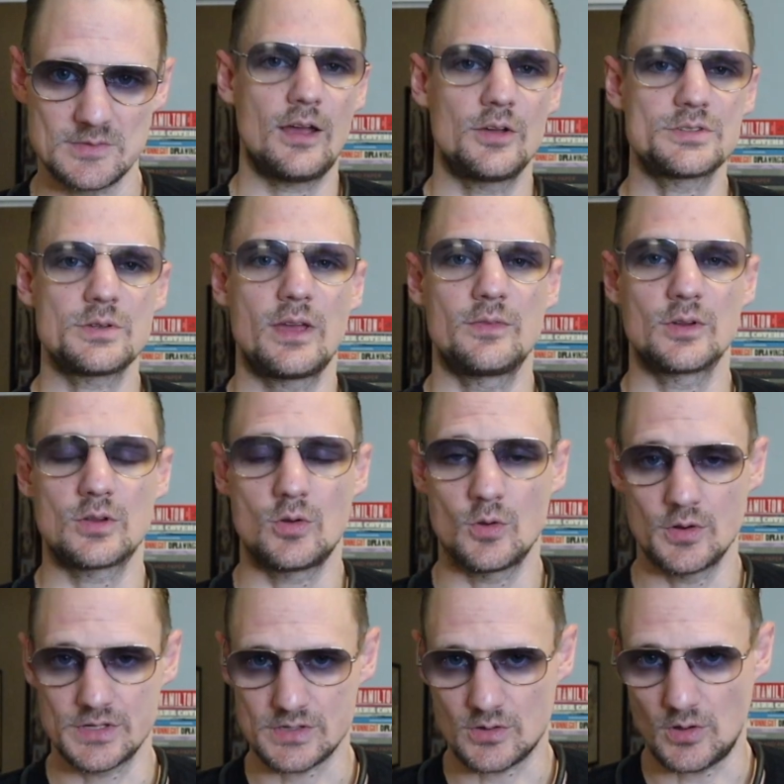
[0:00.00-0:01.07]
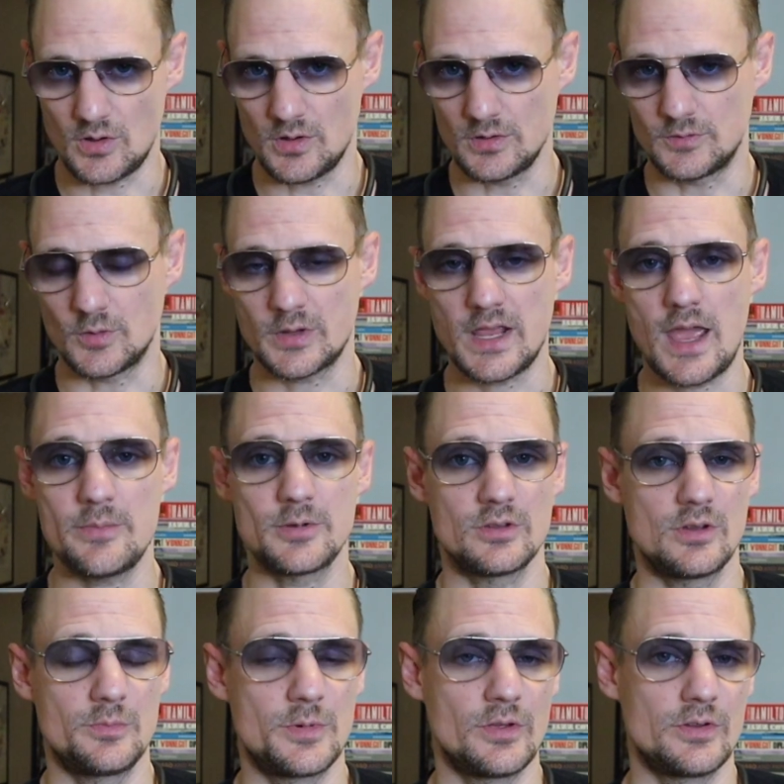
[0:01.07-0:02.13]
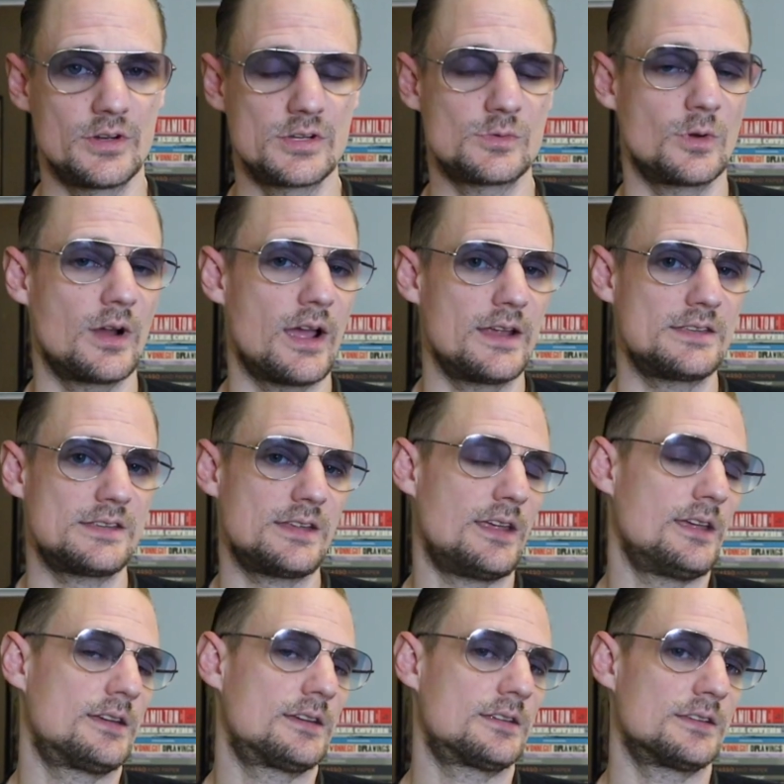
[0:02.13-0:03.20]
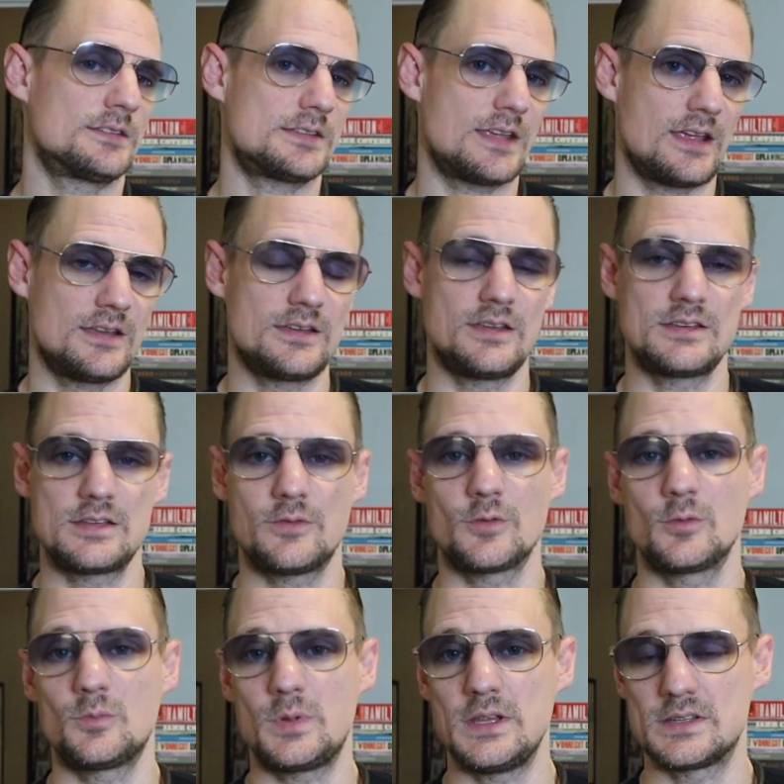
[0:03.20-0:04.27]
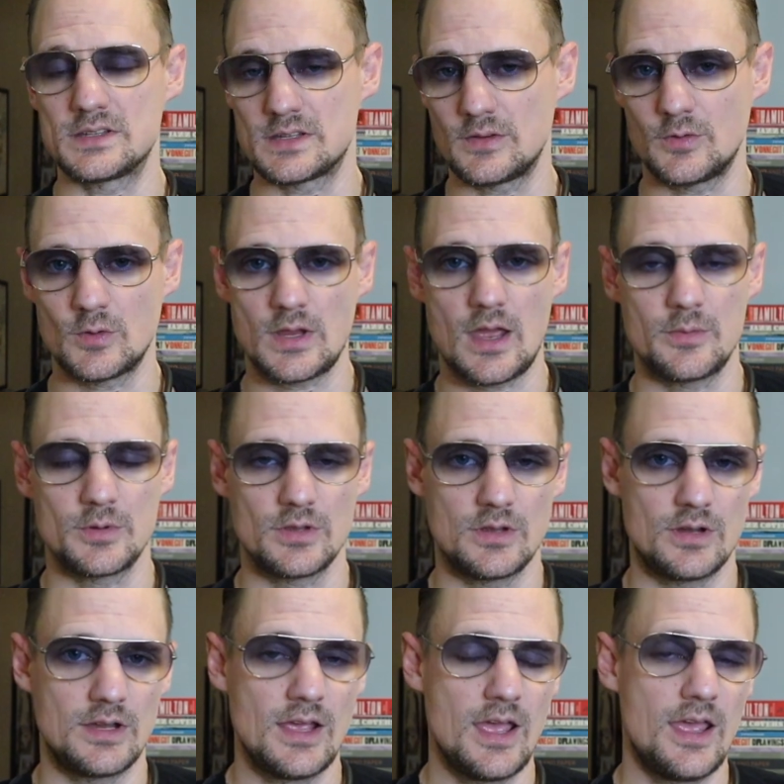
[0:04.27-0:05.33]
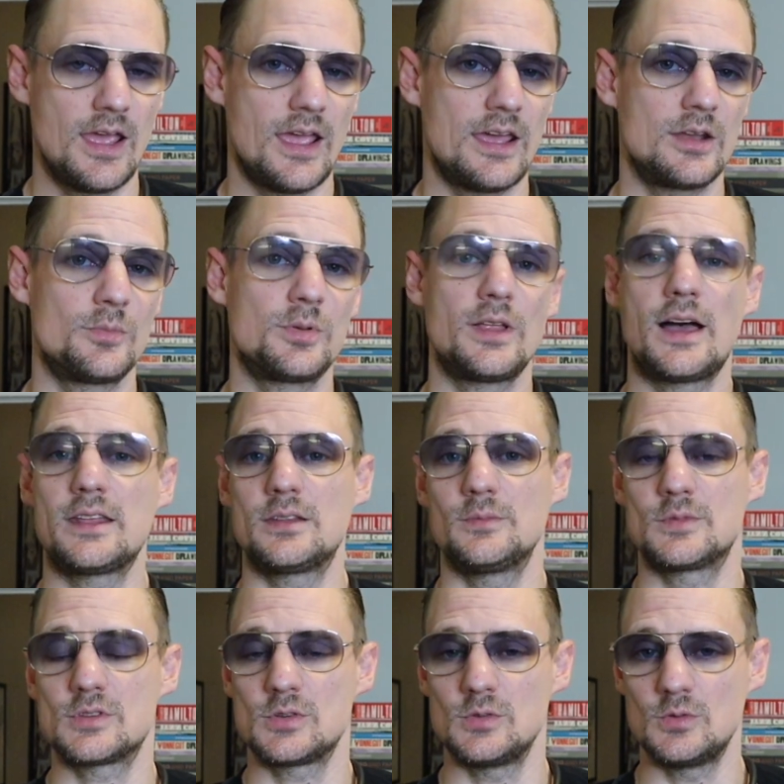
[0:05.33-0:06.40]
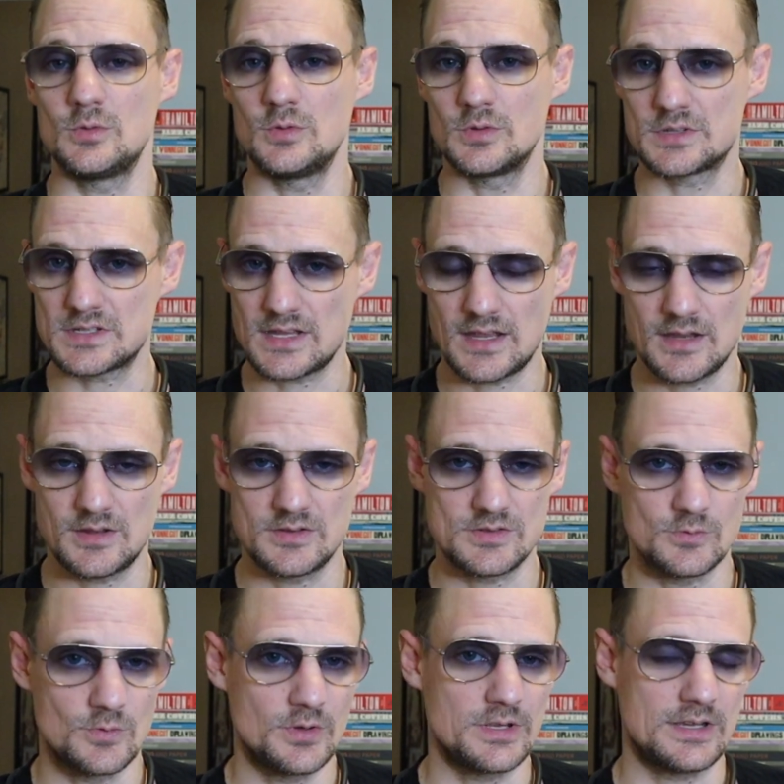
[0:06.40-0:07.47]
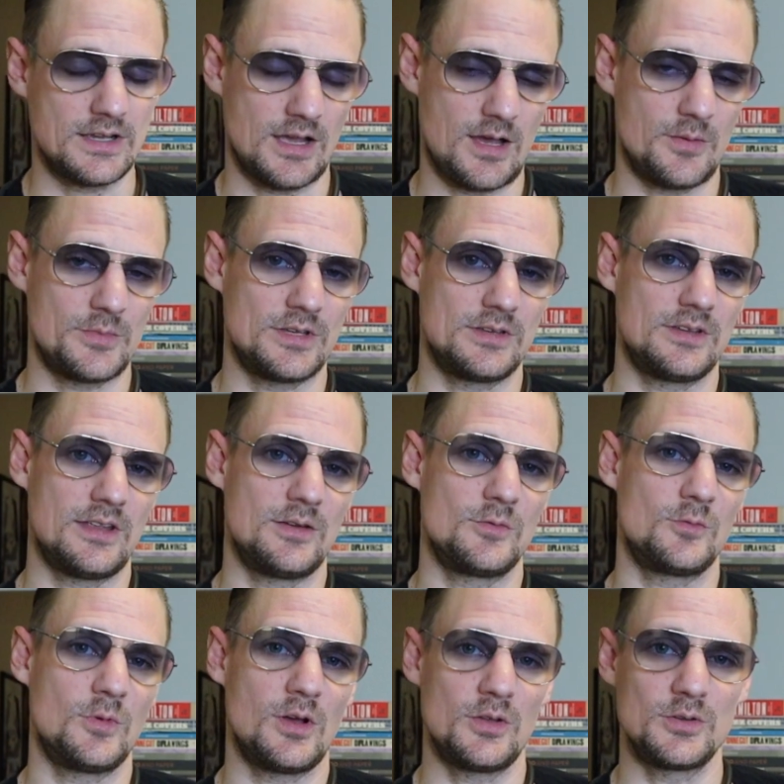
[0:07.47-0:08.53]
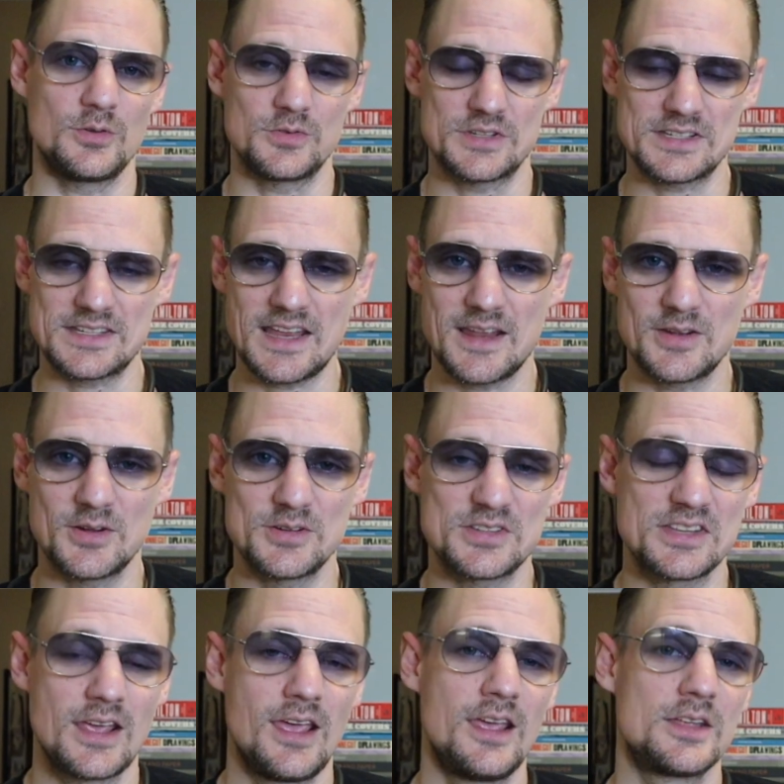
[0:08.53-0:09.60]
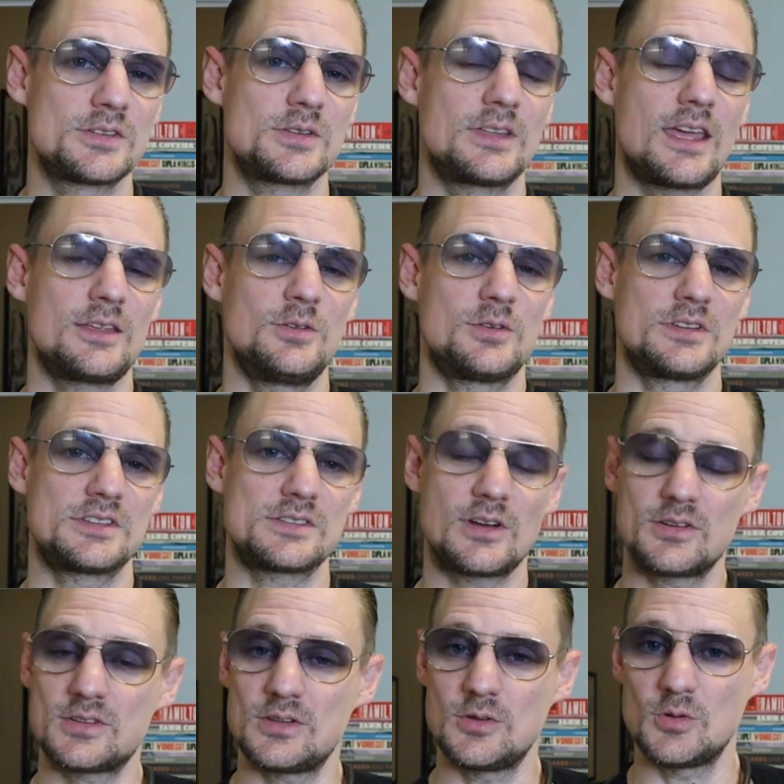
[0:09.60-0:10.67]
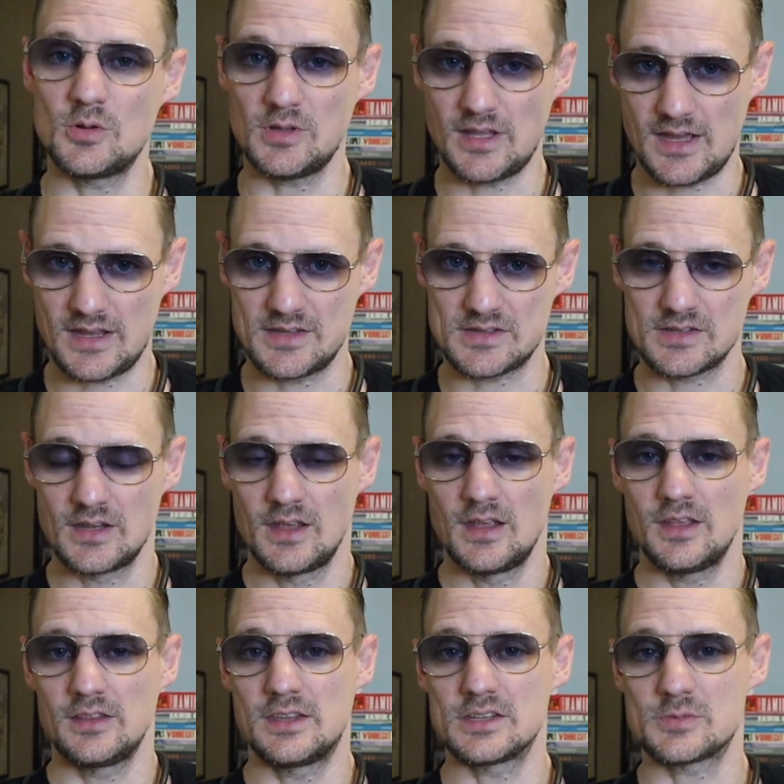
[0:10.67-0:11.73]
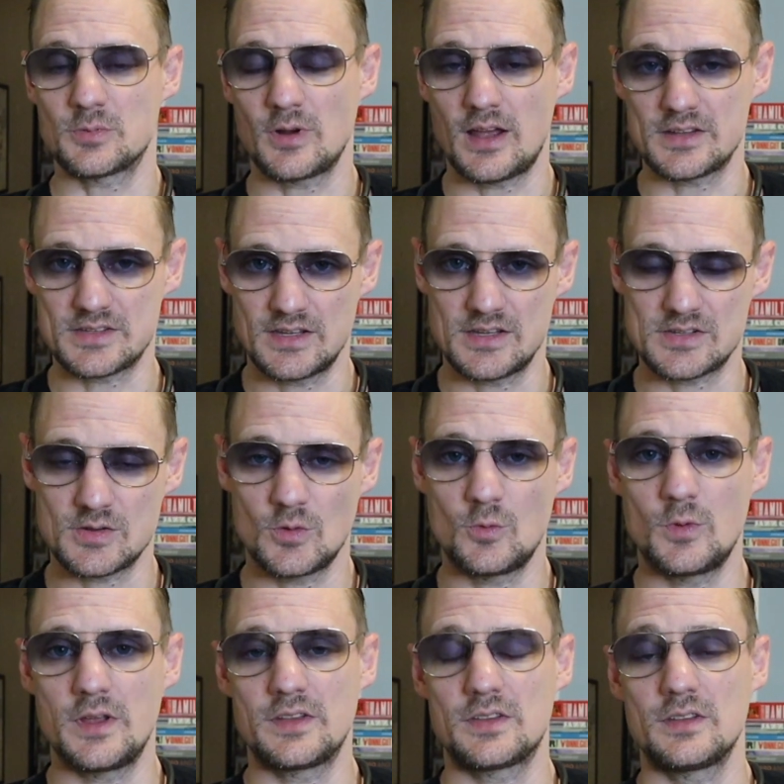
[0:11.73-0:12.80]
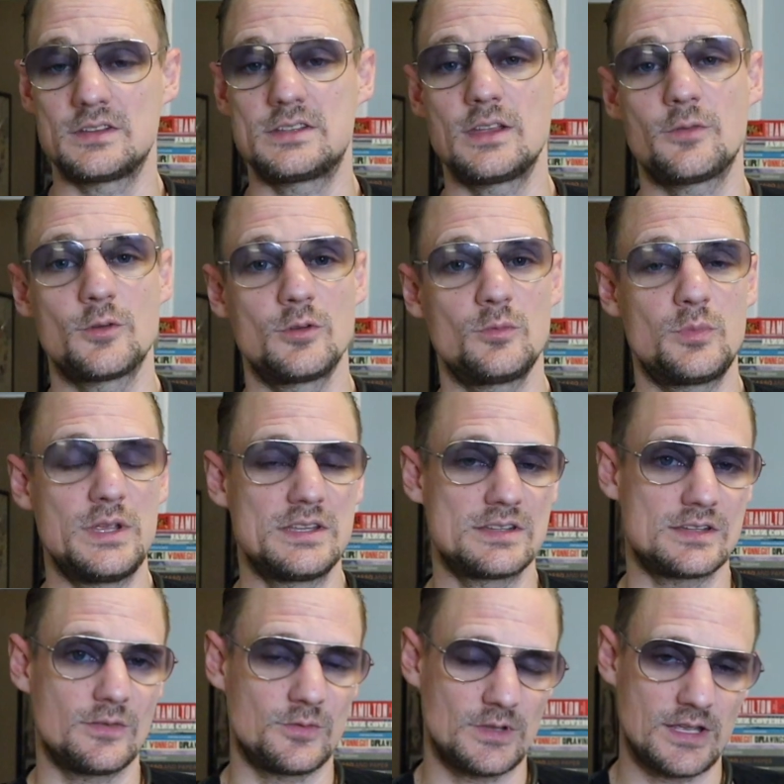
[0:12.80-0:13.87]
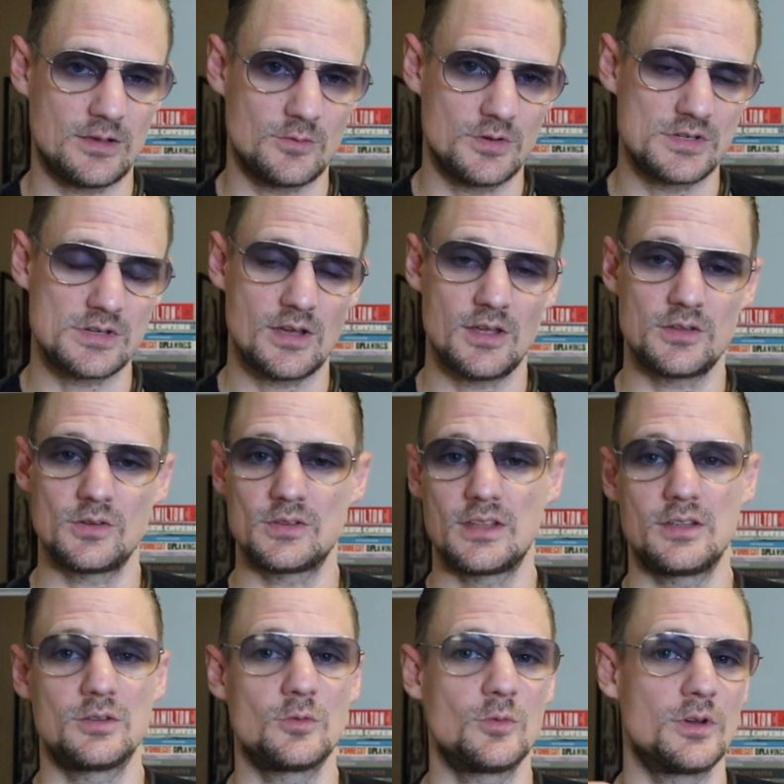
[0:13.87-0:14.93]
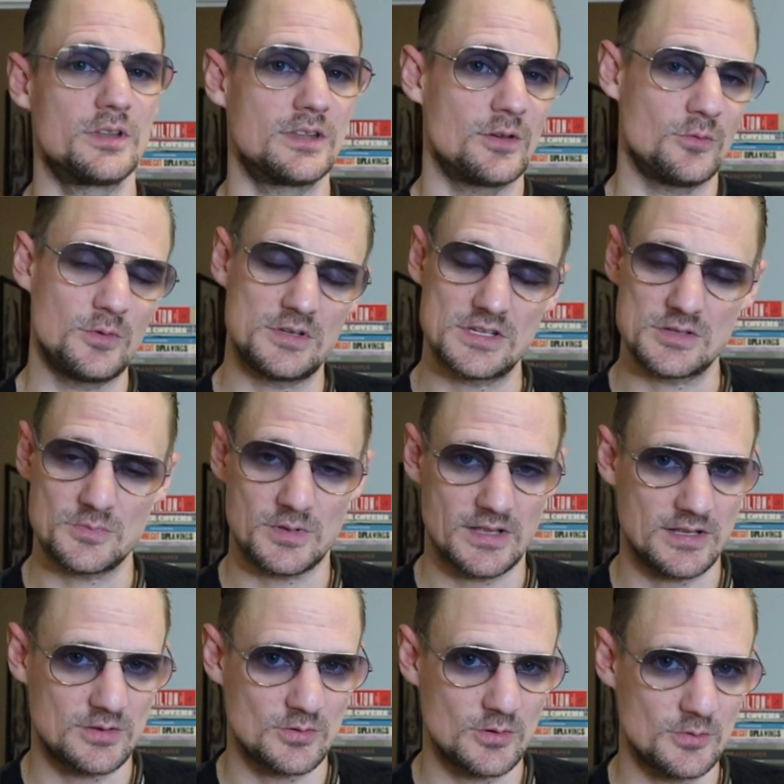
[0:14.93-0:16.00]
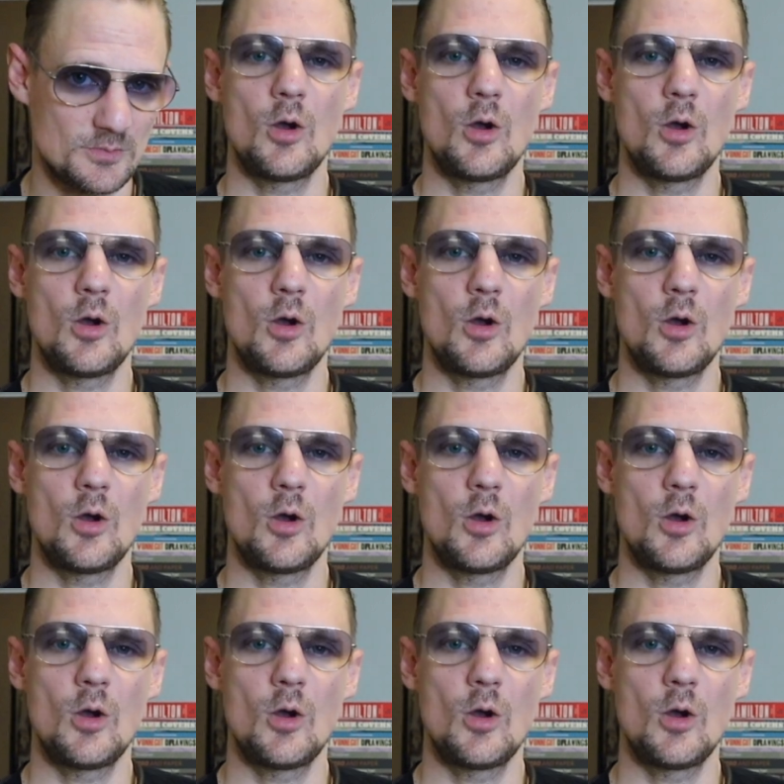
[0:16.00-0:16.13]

I also have a course called Vocabulary Builders where I take 10 different pieces of vocabulary and apply them to 10 really common and well-known standards so that you can start to utilize this process with different pieces of language other than the one that we just played through.